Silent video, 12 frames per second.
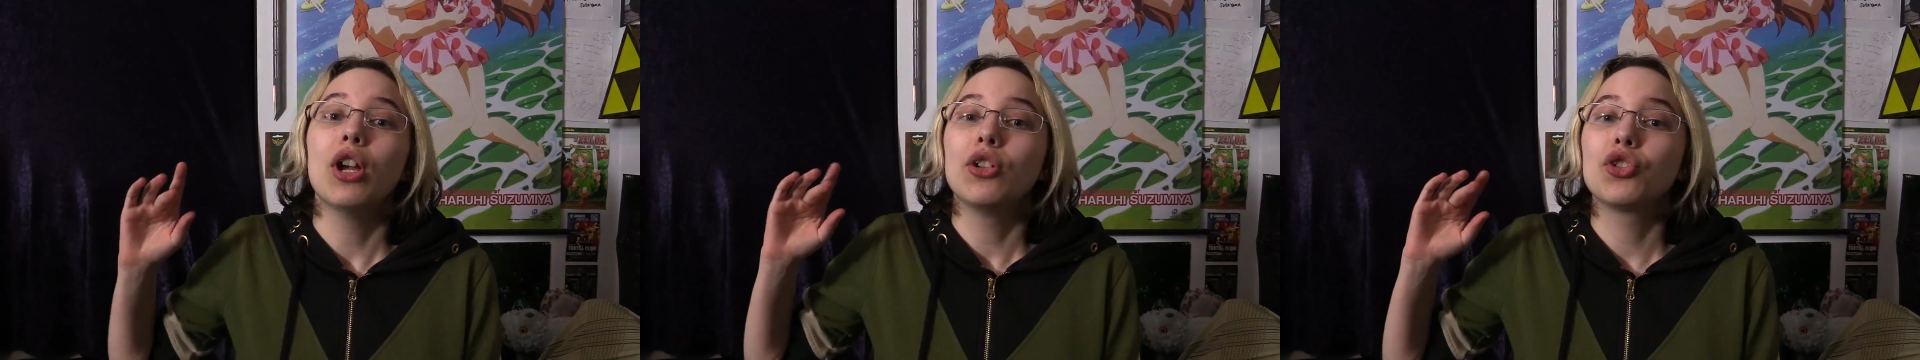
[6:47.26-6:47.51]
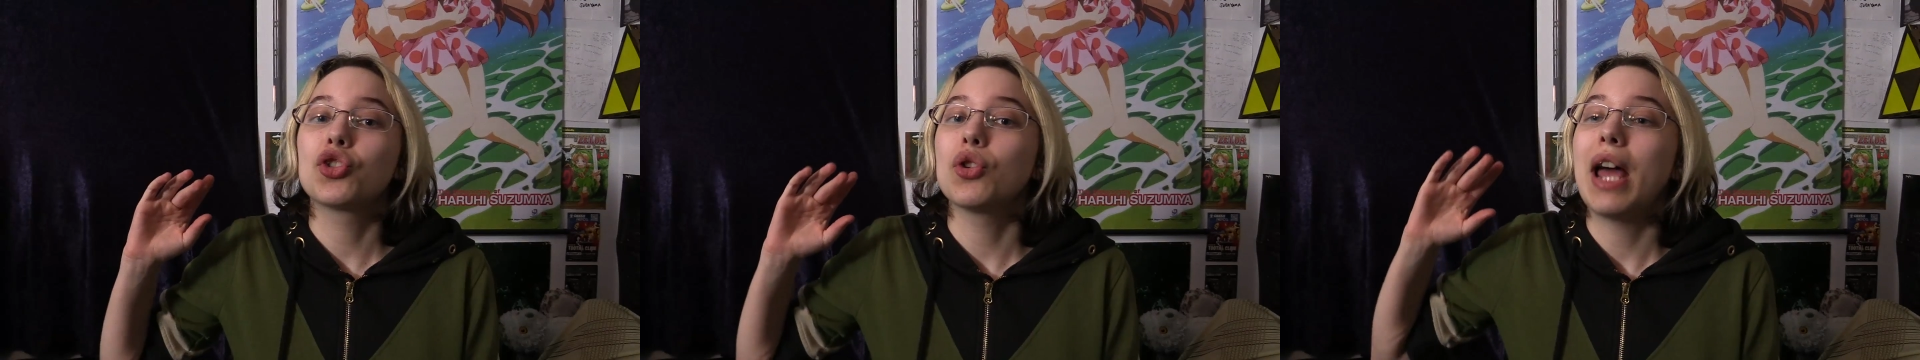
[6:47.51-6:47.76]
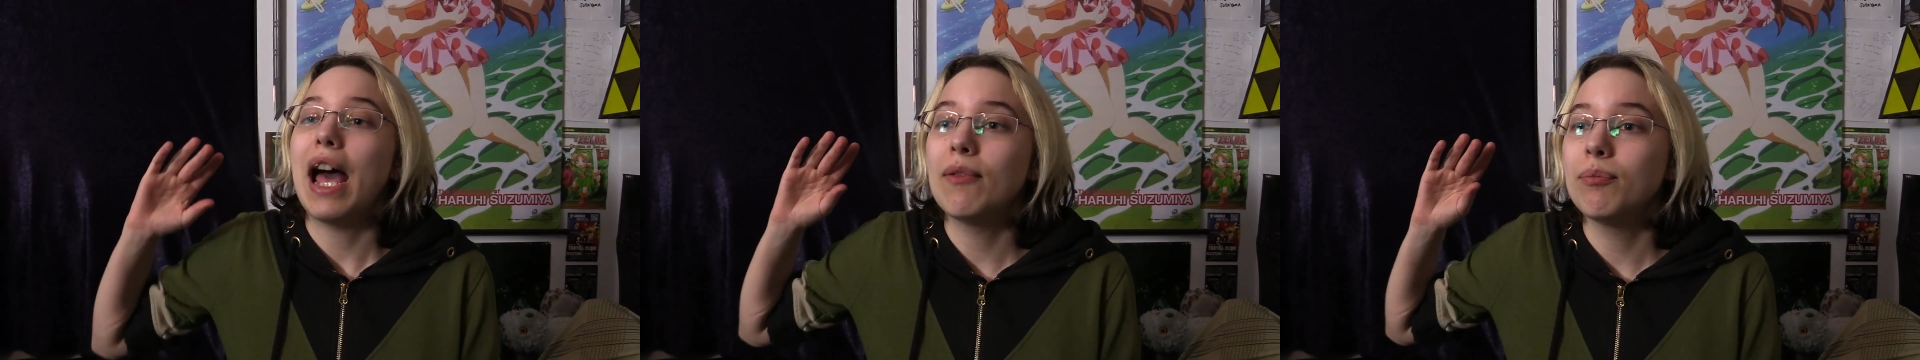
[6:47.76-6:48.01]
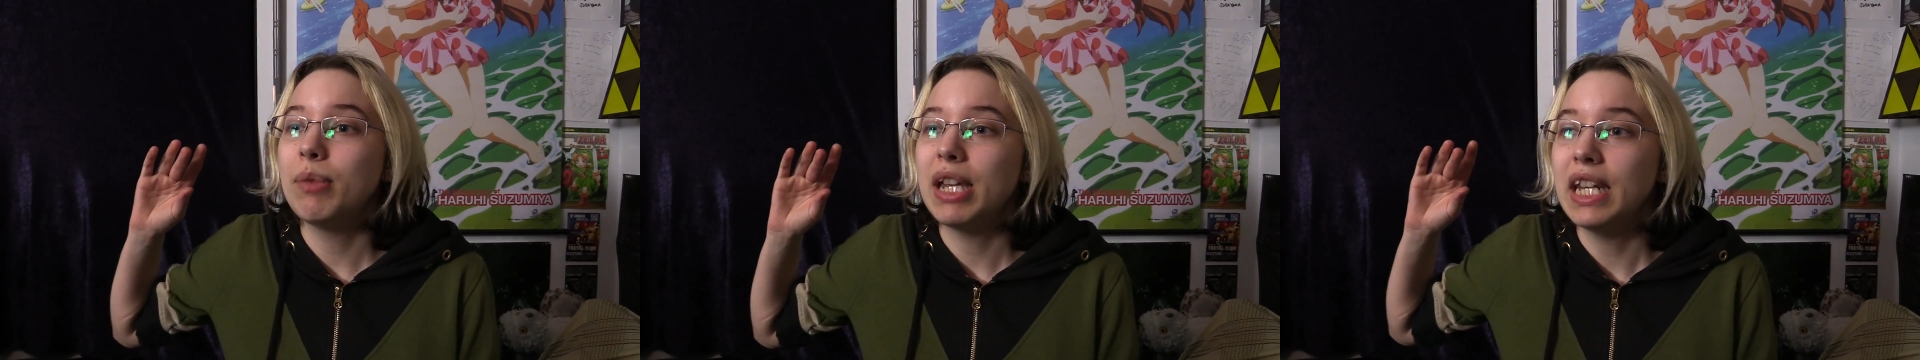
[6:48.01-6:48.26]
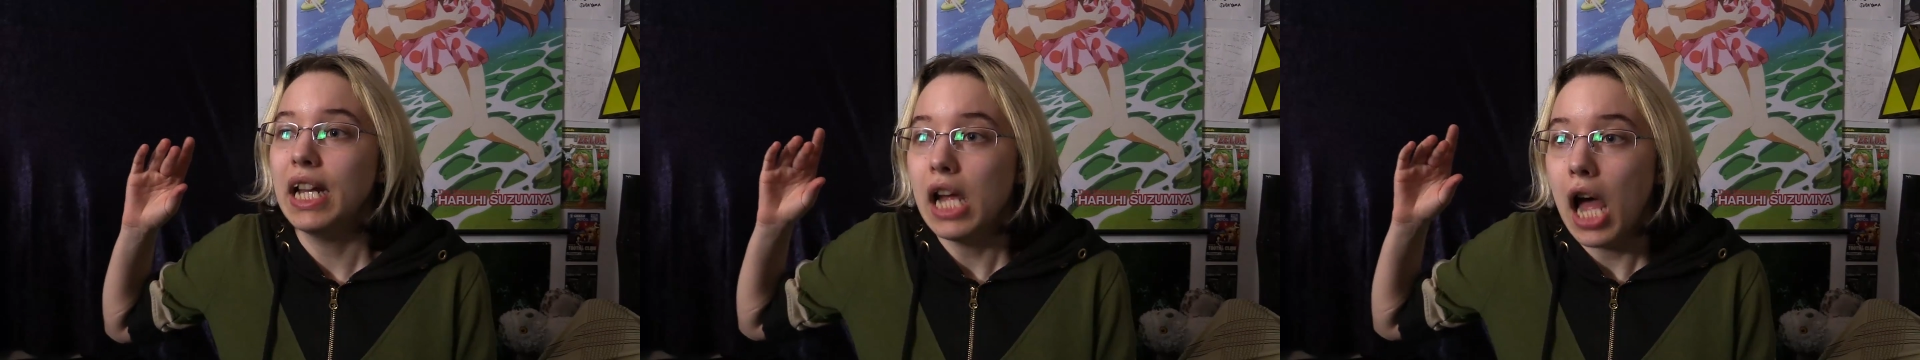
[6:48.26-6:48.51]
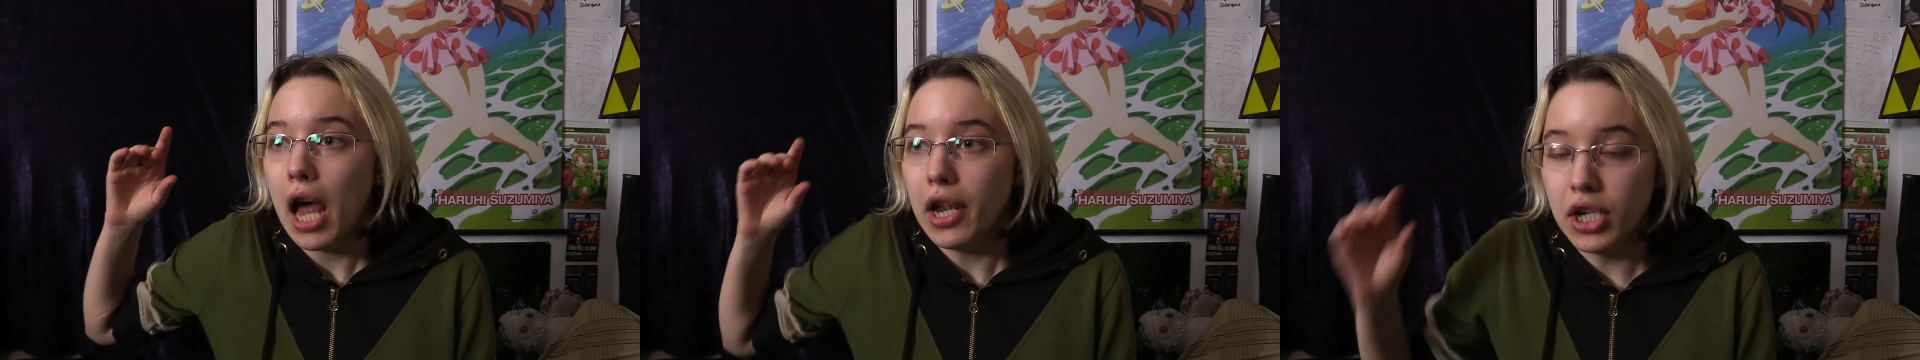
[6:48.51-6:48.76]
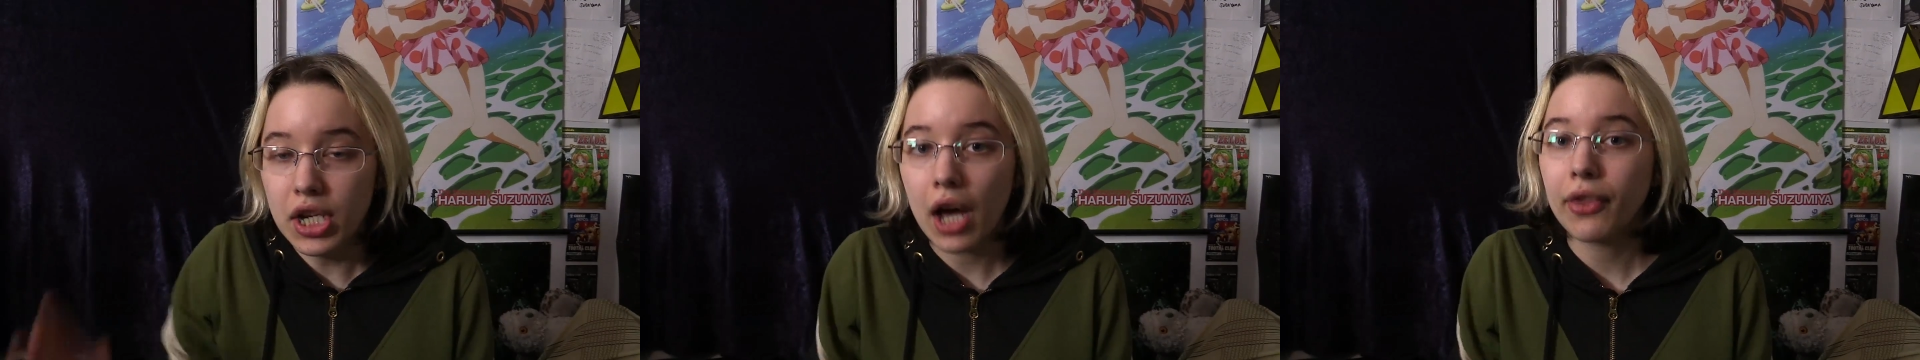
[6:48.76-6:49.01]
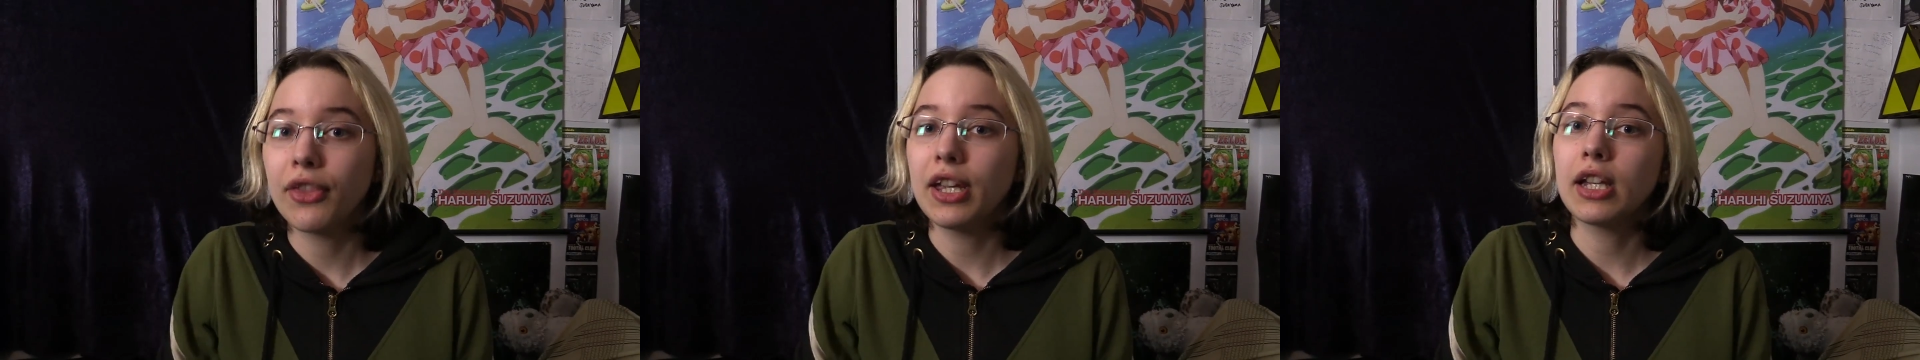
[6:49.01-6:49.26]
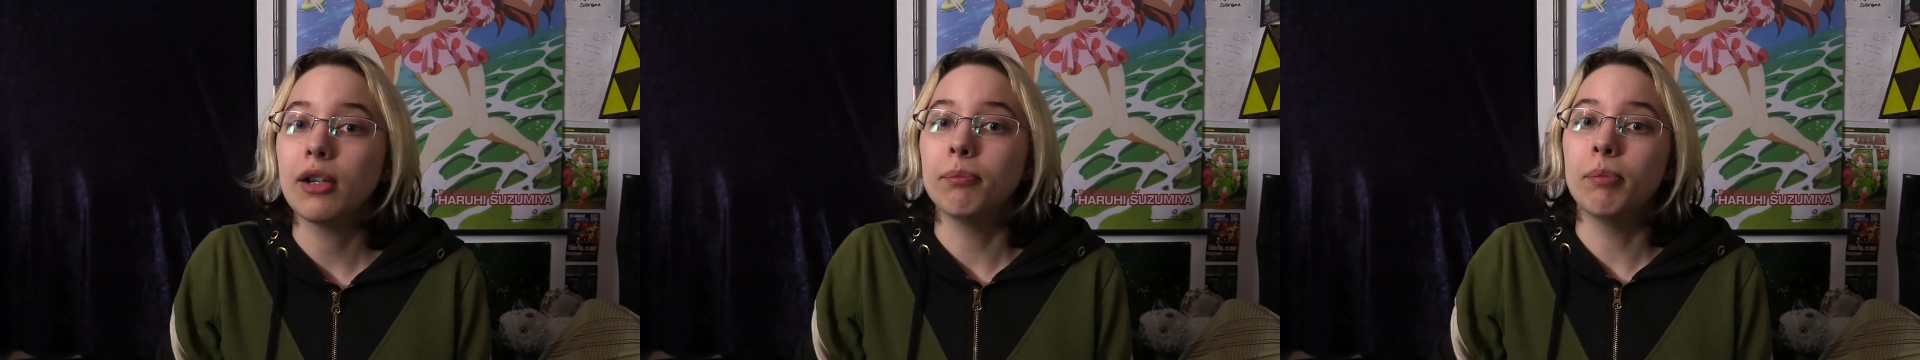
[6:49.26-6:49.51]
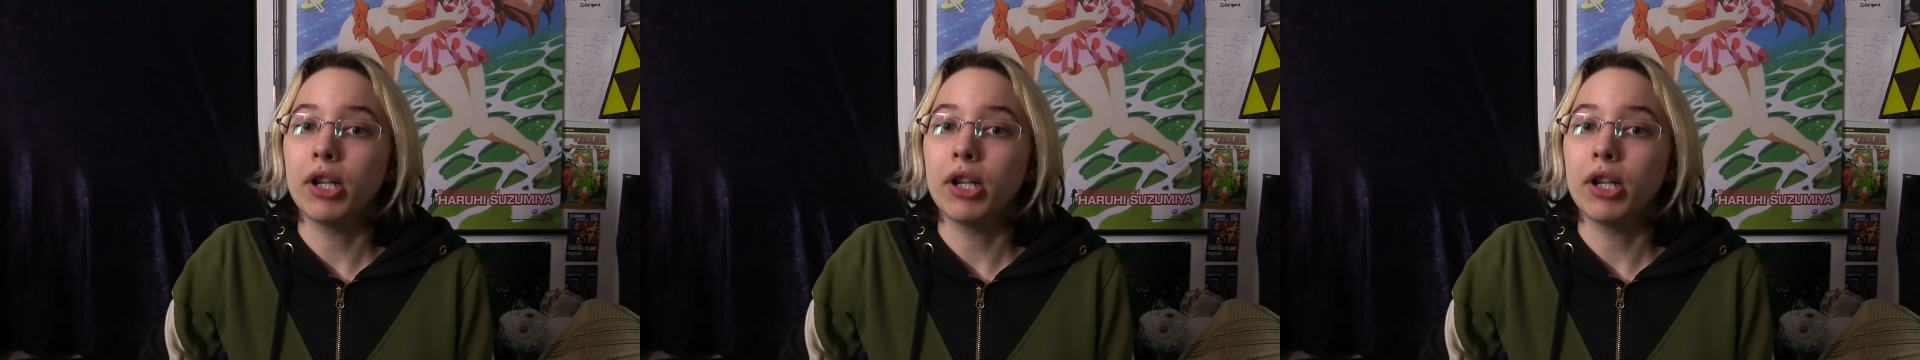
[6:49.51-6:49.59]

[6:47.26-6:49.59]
should have been nothing